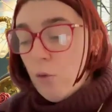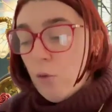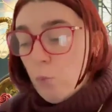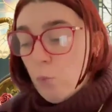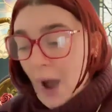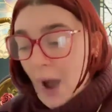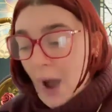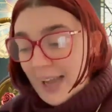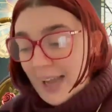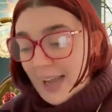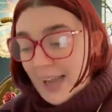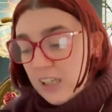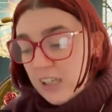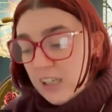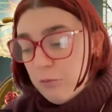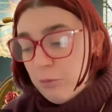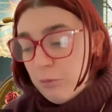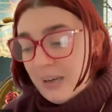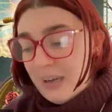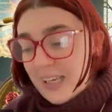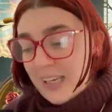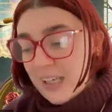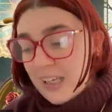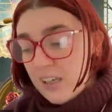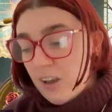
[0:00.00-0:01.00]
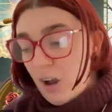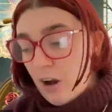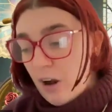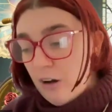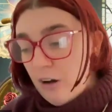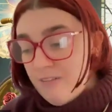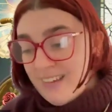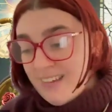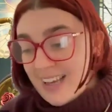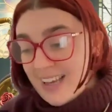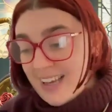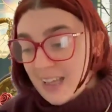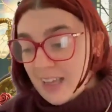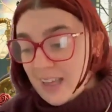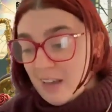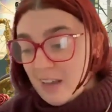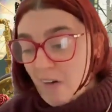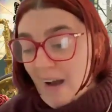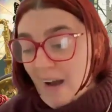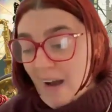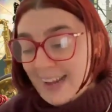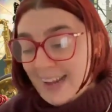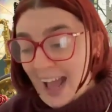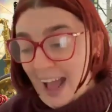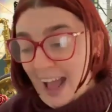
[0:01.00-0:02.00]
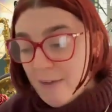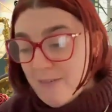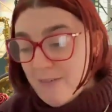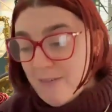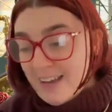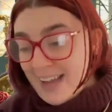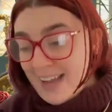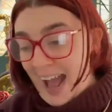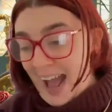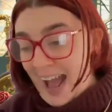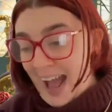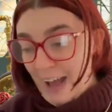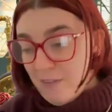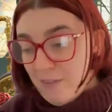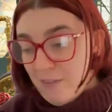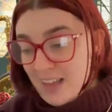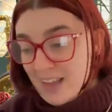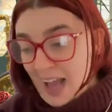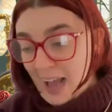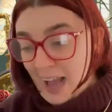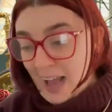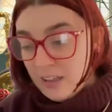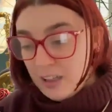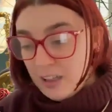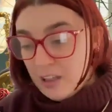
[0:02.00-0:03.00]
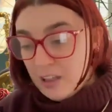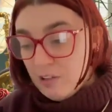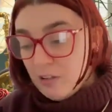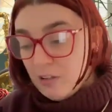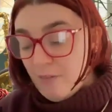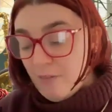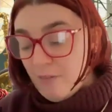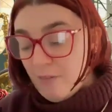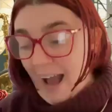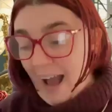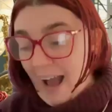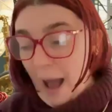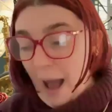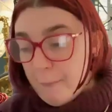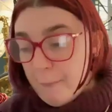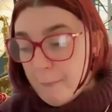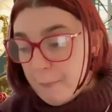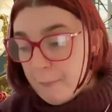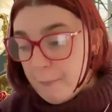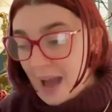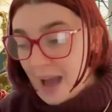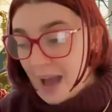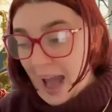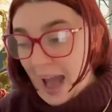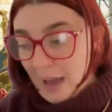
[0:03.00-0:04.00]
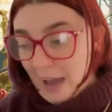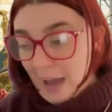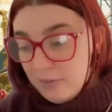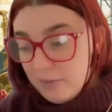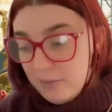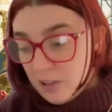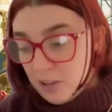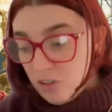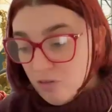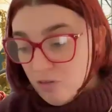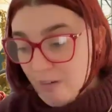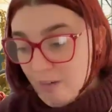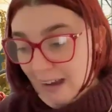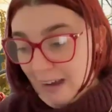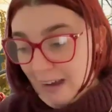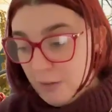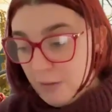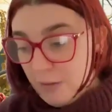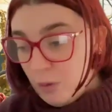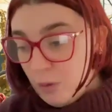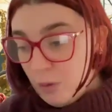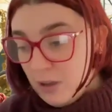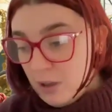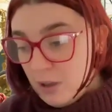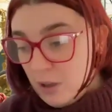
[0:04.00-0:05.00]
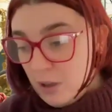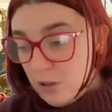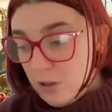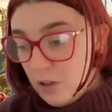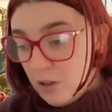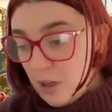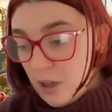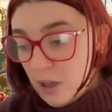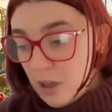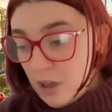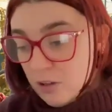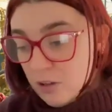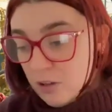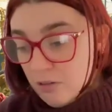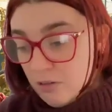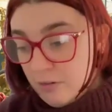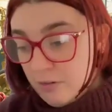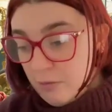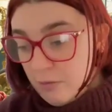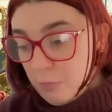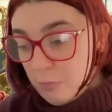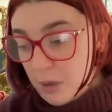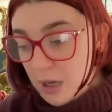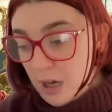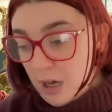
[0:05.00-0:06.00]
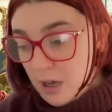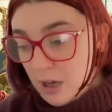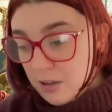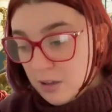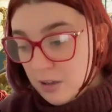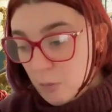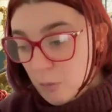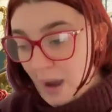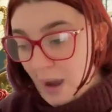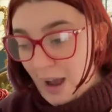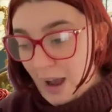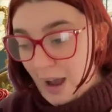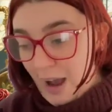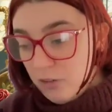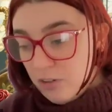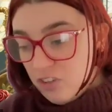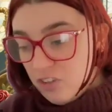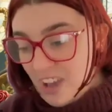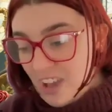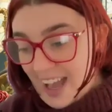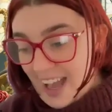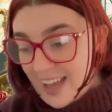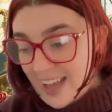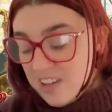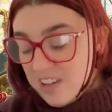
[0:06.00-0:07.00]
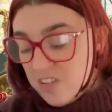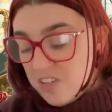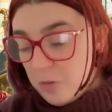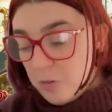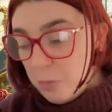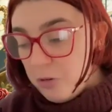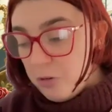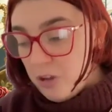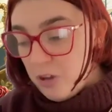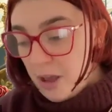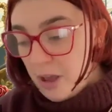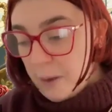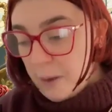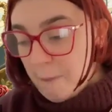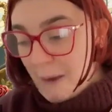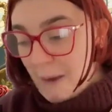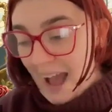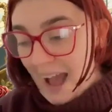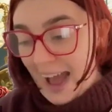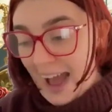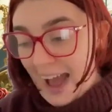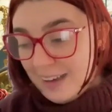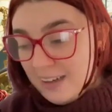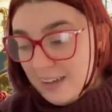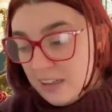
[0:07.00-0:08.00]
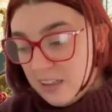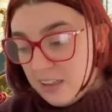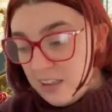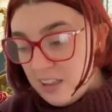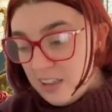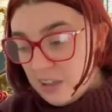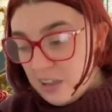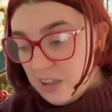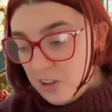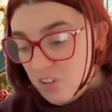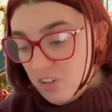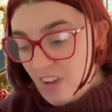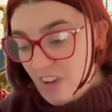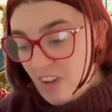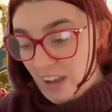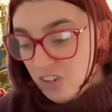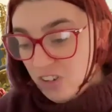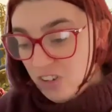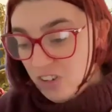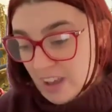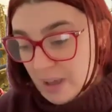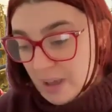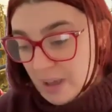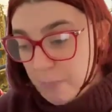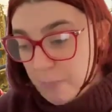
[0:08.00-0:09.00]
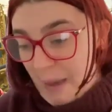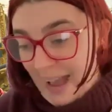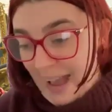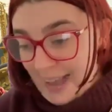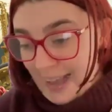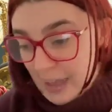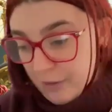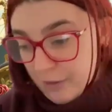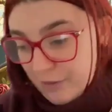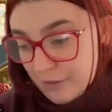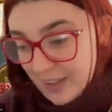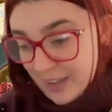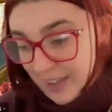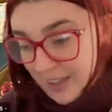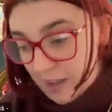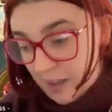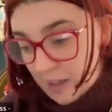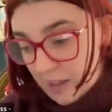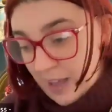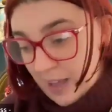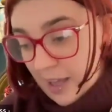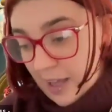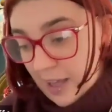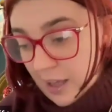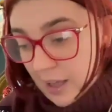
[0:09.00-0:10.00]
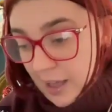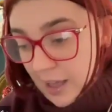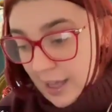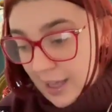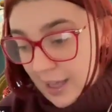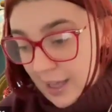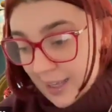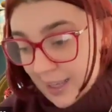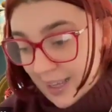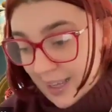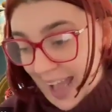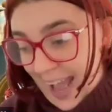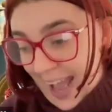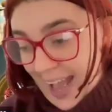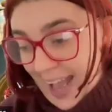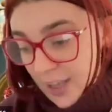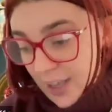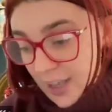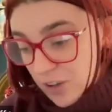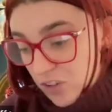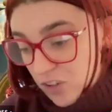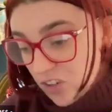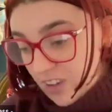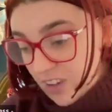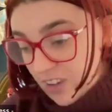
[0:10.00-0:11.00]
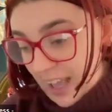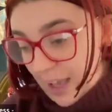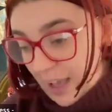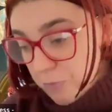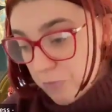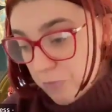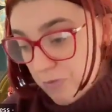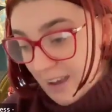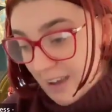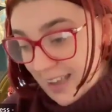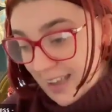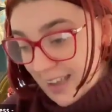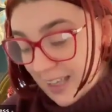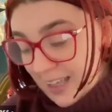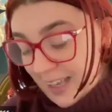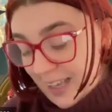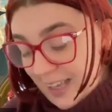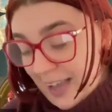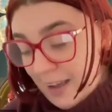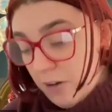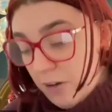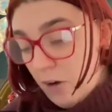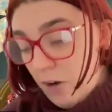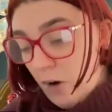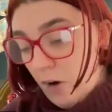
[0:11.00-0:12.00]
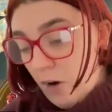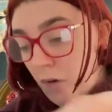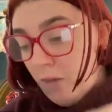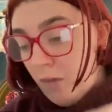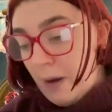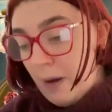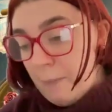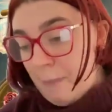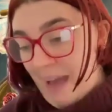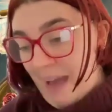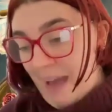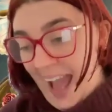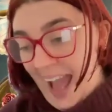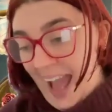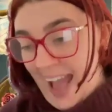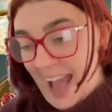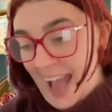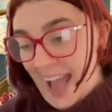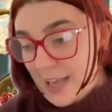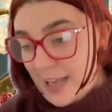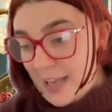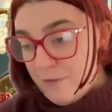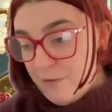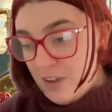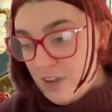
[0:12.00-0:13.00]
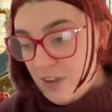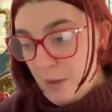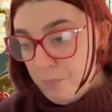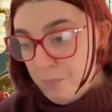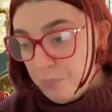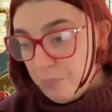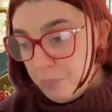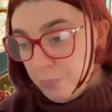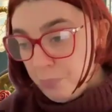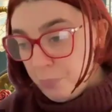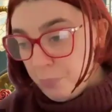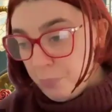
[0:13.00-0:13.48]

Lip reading: Why do historians like Eric Ives argues that Anne's trial was murder, while J.W. Barnard suggests she may have engaged in risky courtly behaviour?